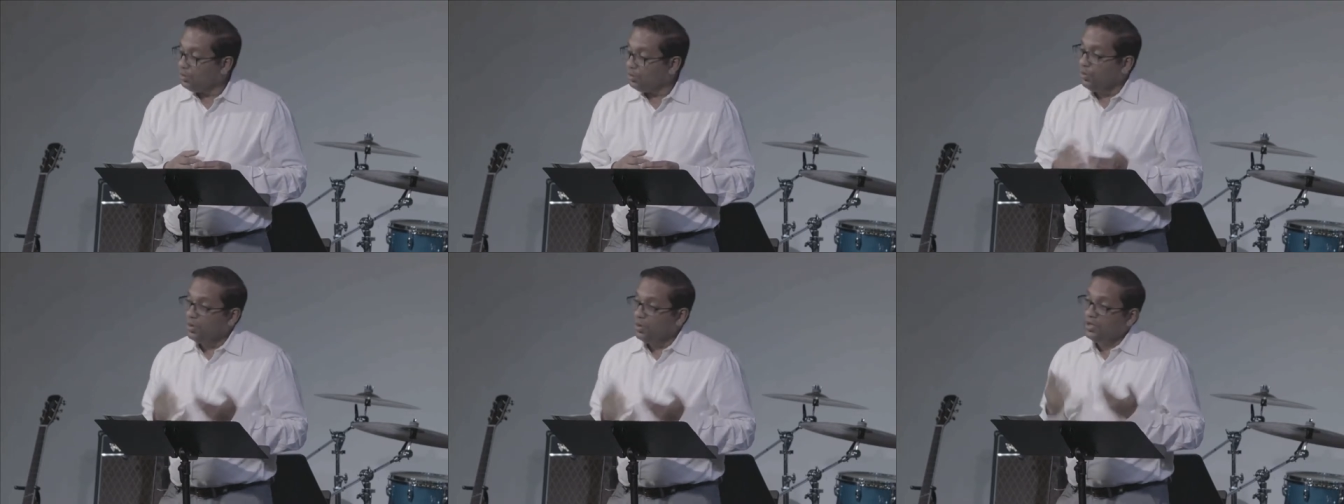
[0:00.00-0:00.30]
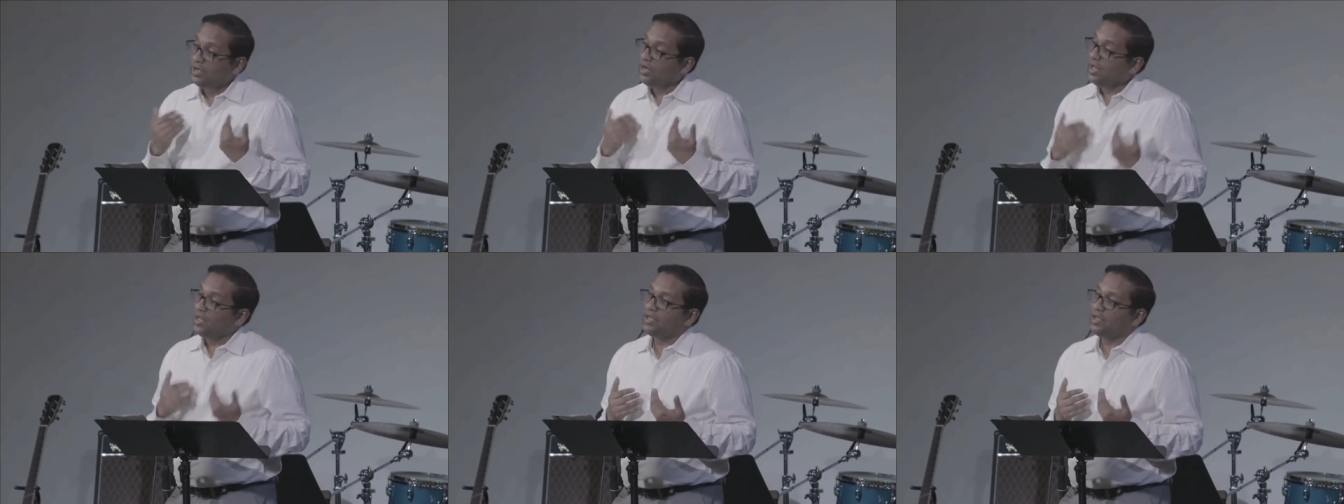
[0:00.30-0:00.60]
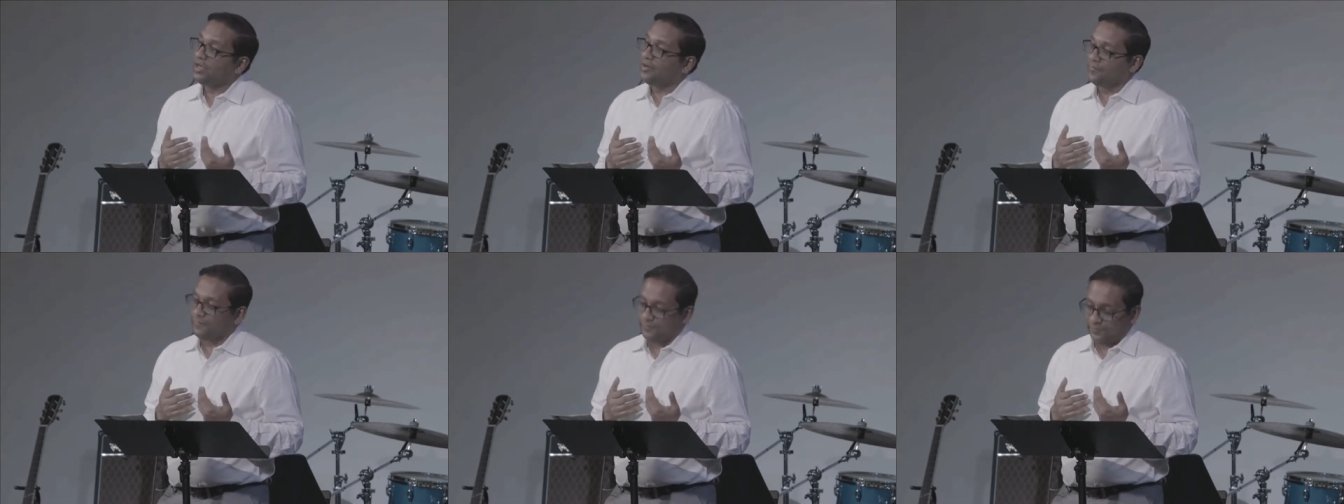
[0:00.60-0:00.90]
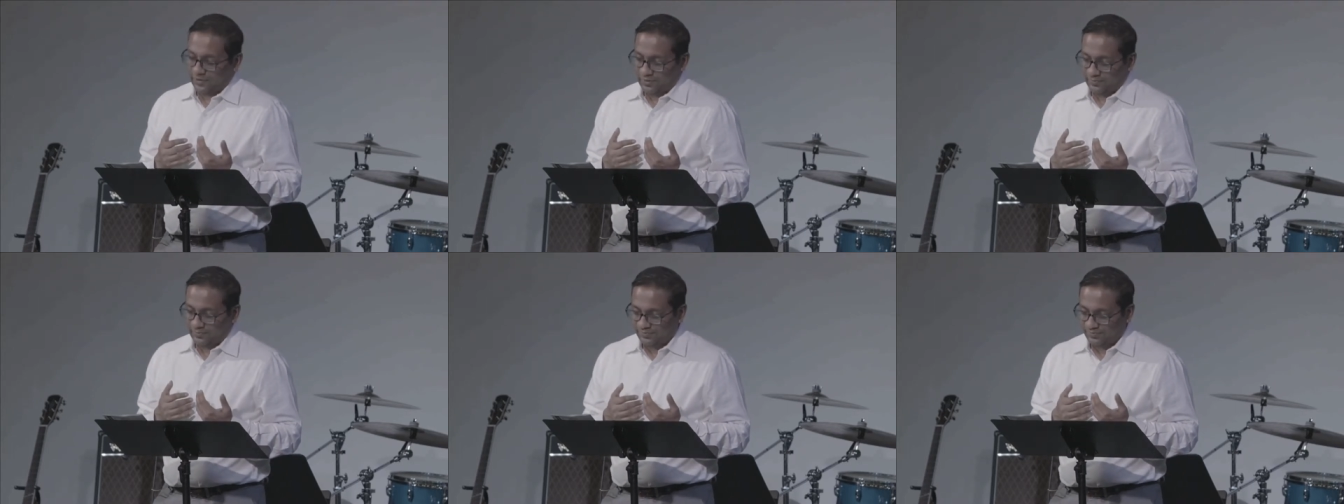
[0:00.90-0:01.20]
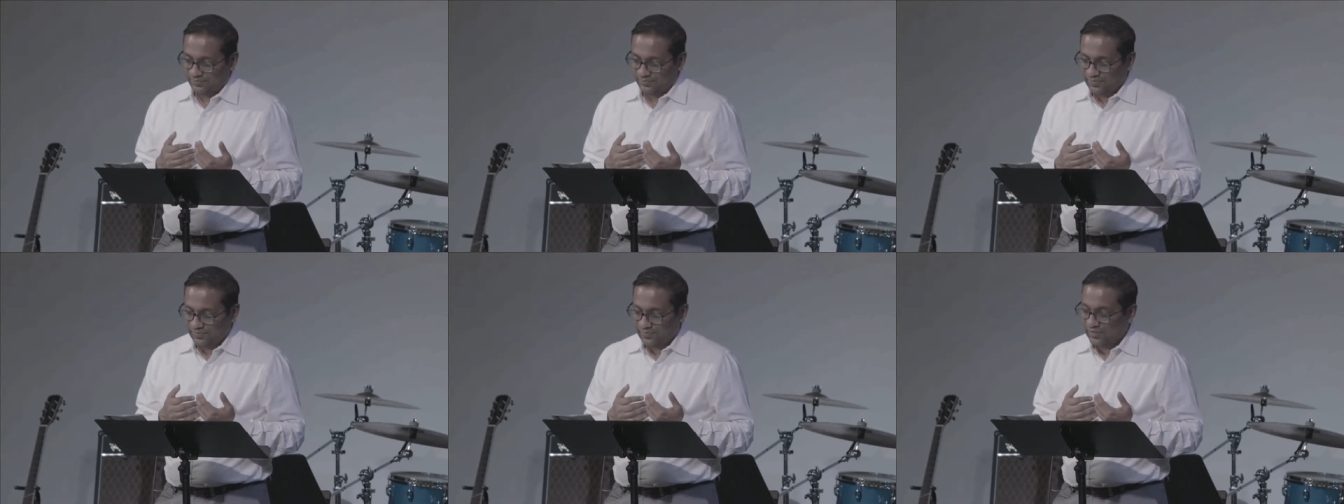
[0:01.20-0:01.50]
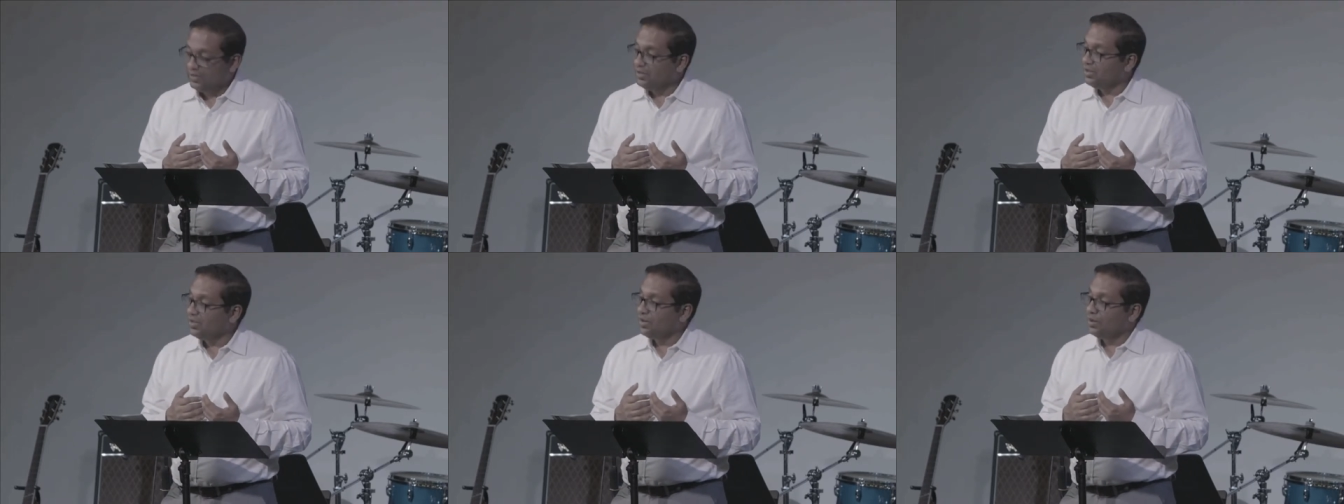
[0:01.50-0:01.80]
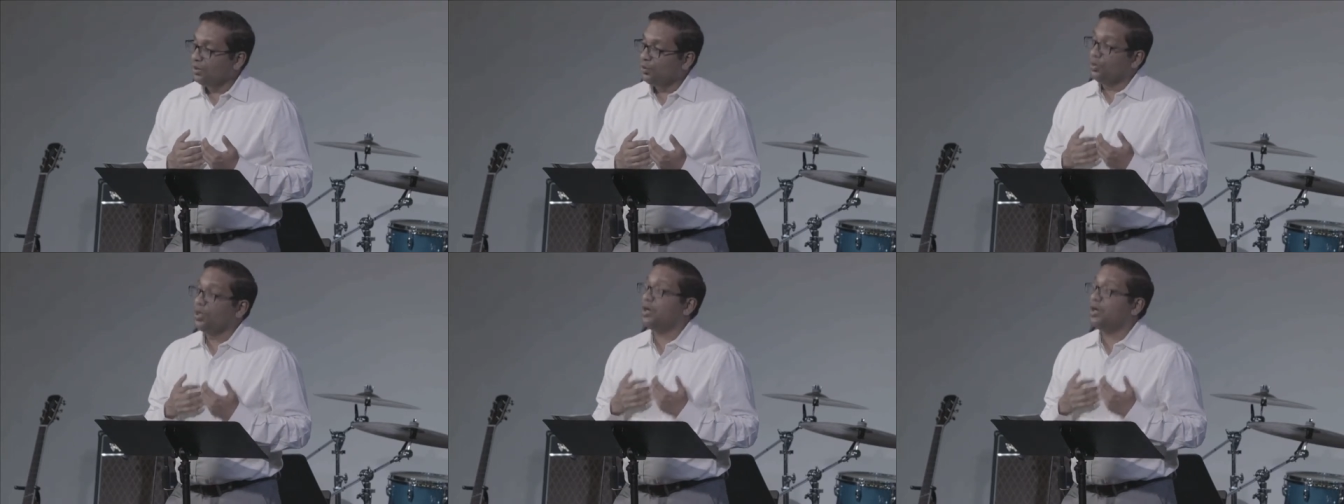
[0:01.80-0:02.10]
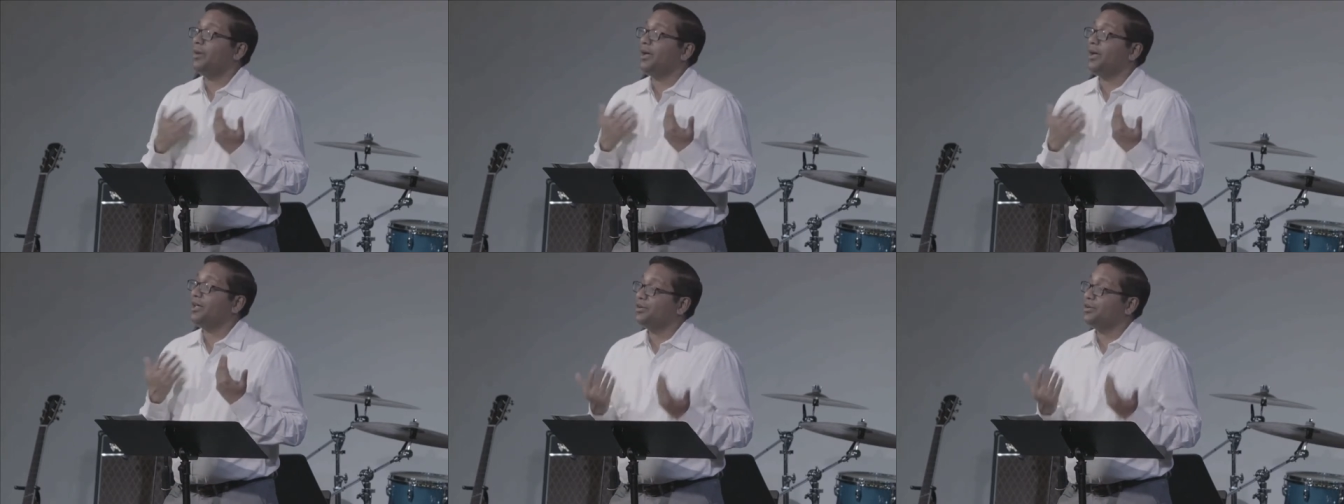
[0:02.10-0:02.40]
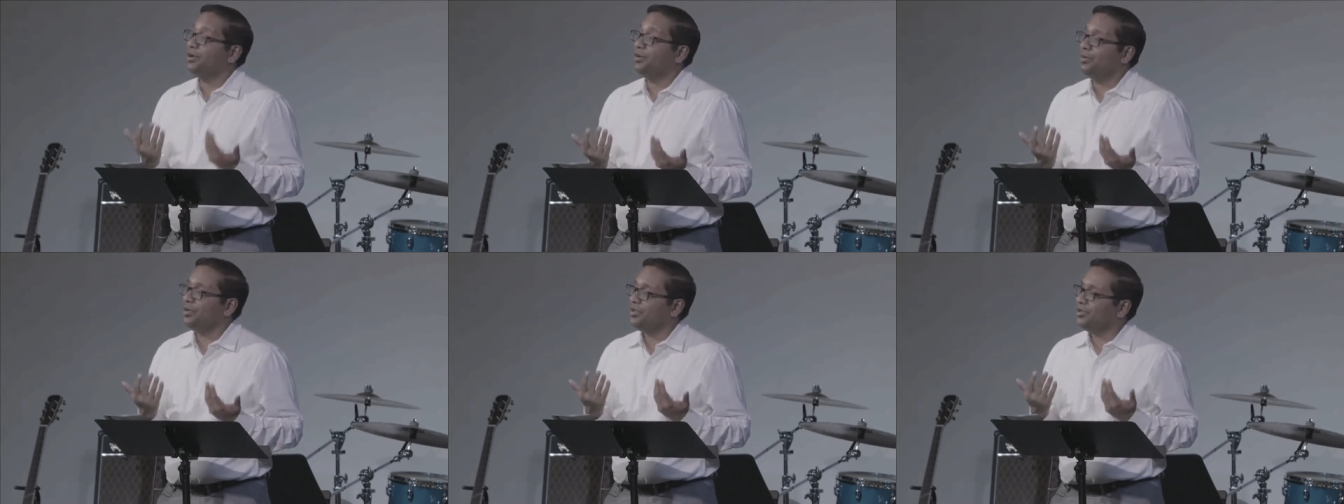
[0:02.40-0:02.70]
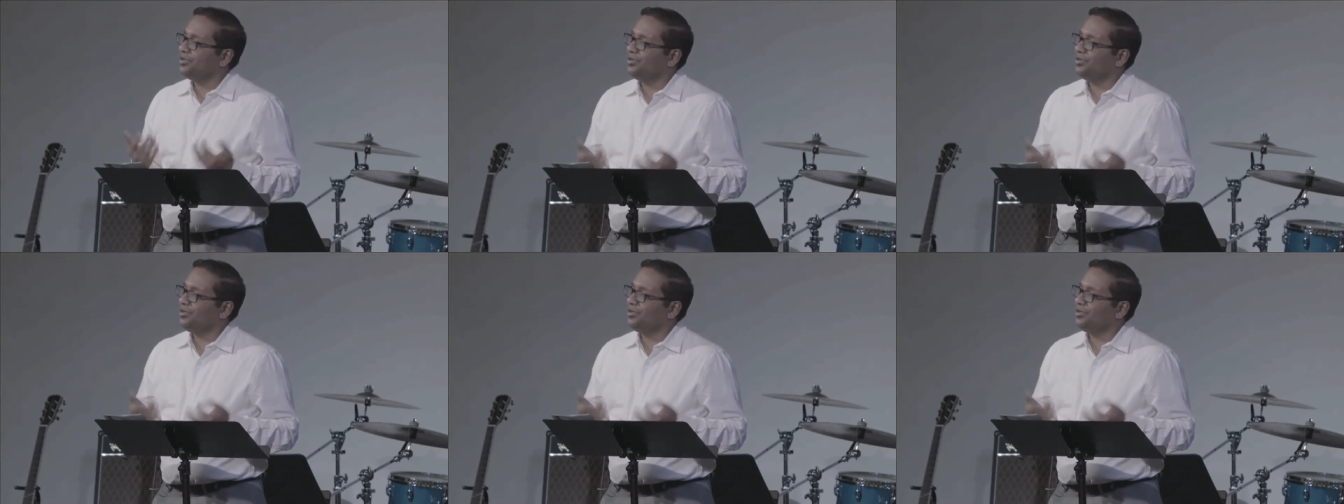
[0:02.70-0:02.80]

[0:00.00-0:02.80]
Where did I come from? Where am I going?